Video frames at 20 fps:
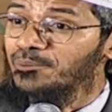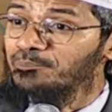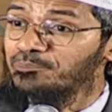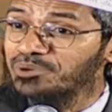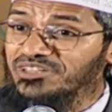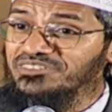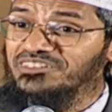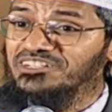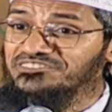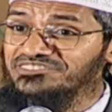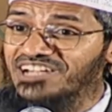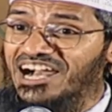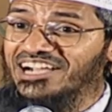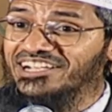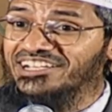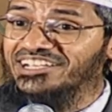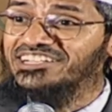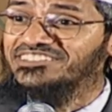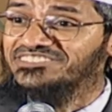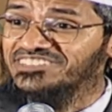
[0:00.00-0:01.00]
Brother
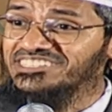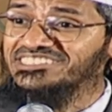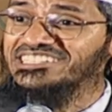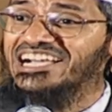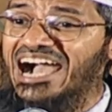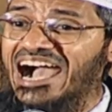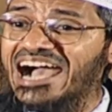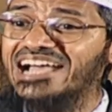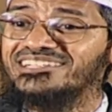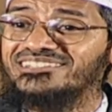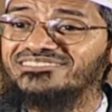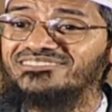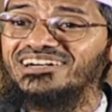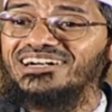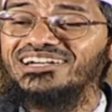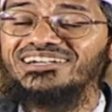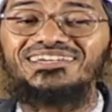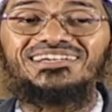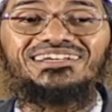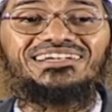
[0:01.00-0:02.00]
Zakir, such a harsh
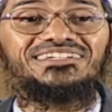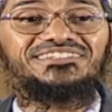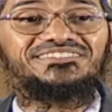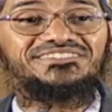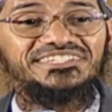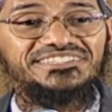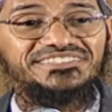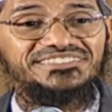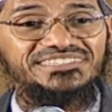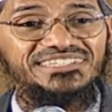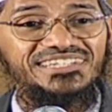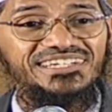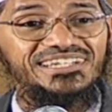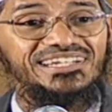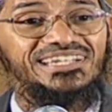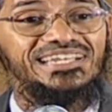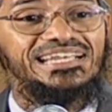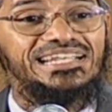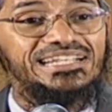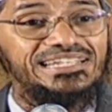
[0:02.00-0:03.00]
word.
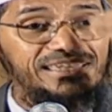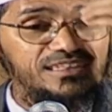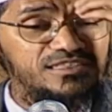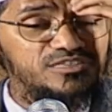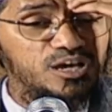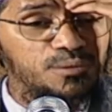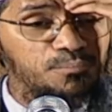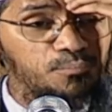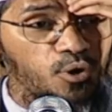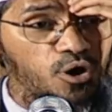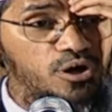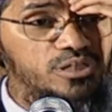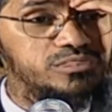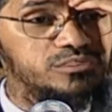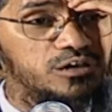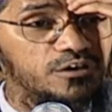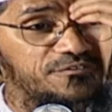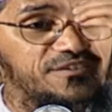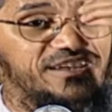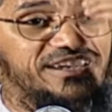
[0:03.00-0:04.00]
Sister, it is the most
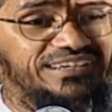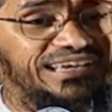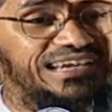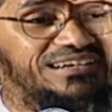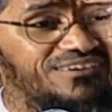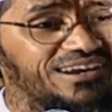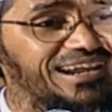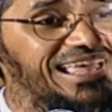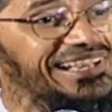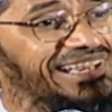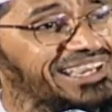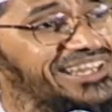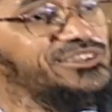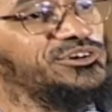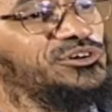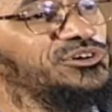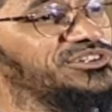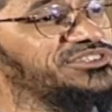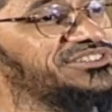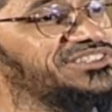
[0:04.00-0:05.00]
sophisticated word I can
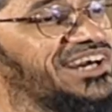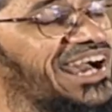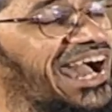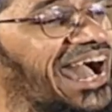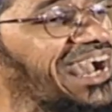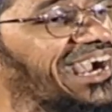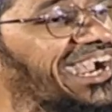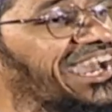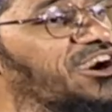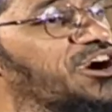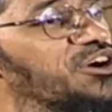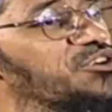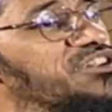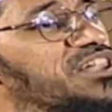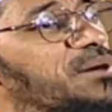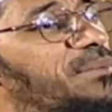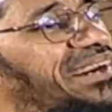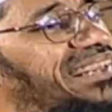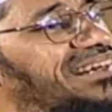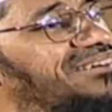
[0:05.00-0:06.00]
use. I cannot use
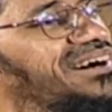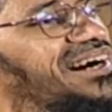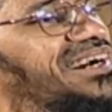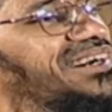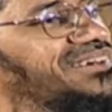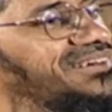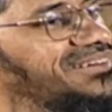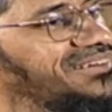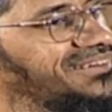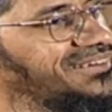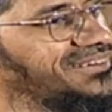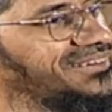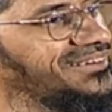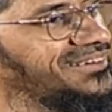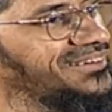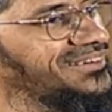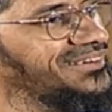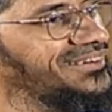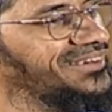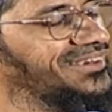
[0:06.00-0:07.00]
a better word.
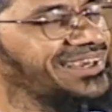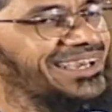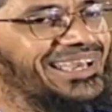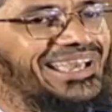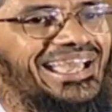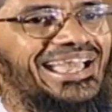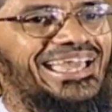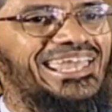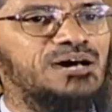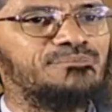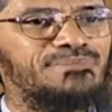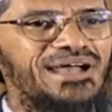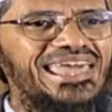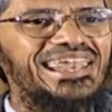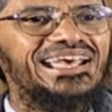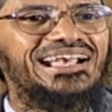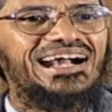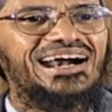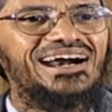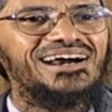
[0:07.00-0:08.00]
In
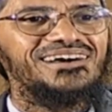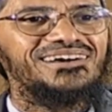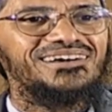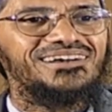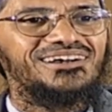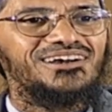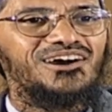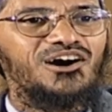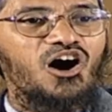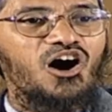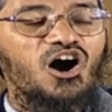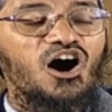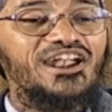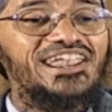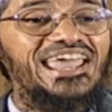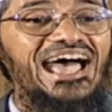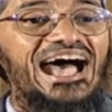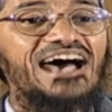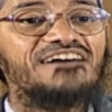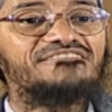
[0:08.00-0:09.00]
America,
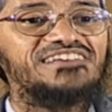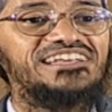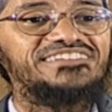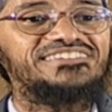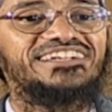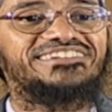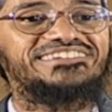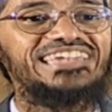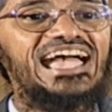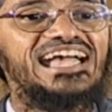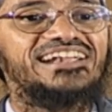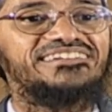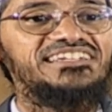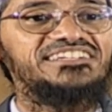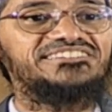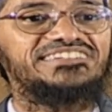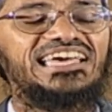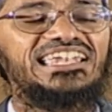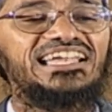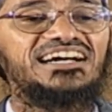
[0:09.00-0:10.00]
on average, the
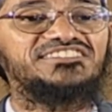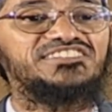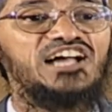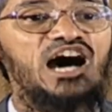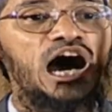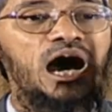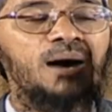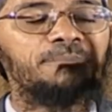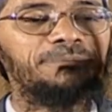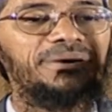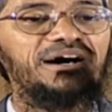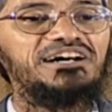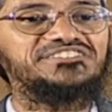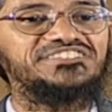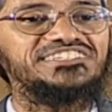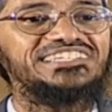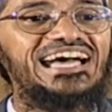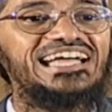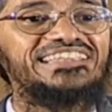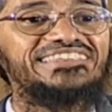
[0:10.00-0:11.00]
statistics tell us a
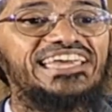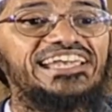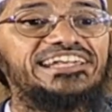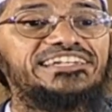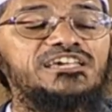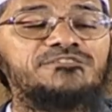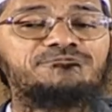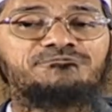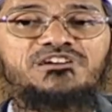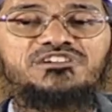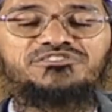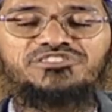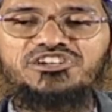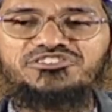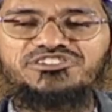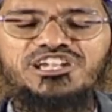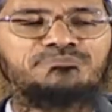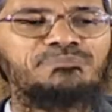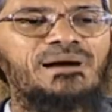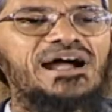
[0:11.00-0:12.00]
person has 8 different
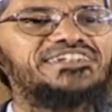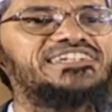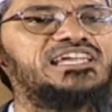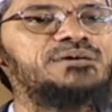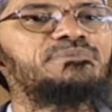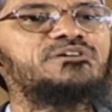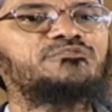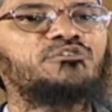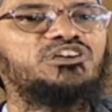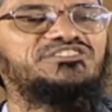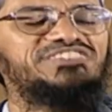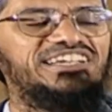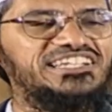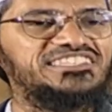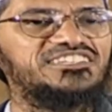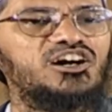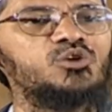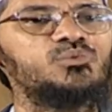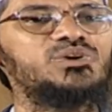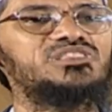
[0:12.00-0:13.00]
sexual partners before you
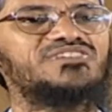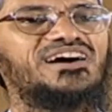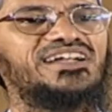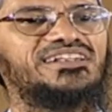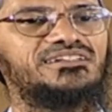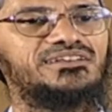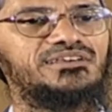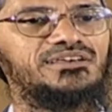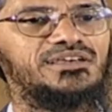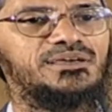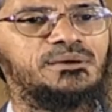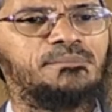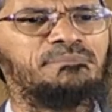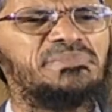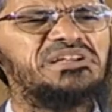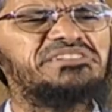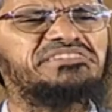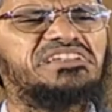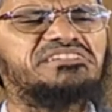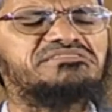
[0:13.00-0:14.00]
settle down with one.
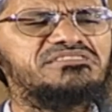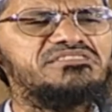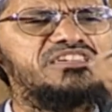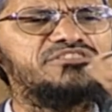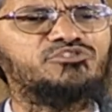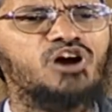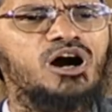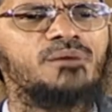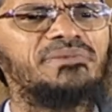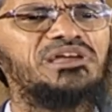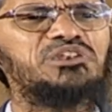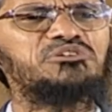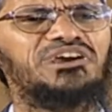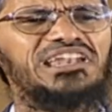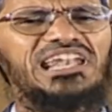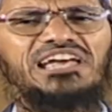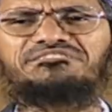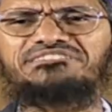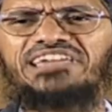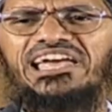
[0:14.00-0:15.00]
Mistresses is common. You
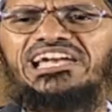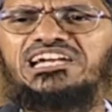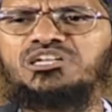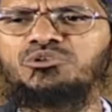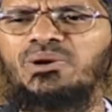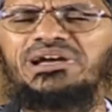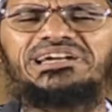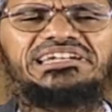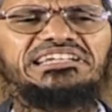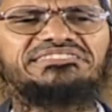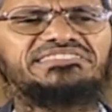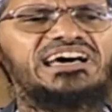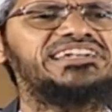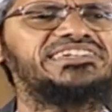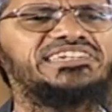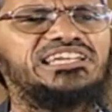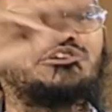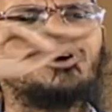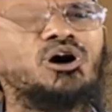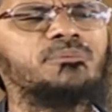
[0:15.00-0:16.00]
can have 10, 20,
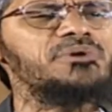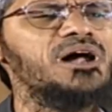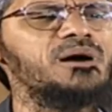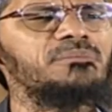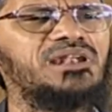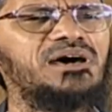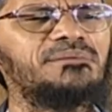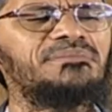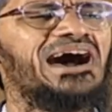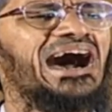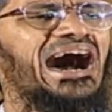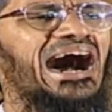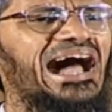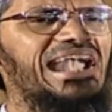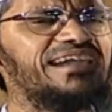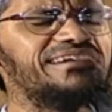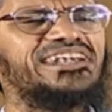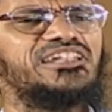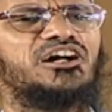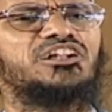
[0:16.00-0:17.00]
30, no problem.
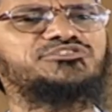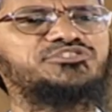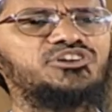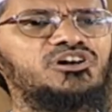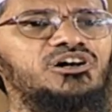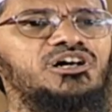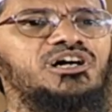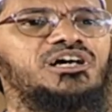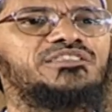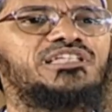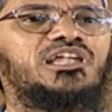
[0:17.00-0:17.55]
100 also.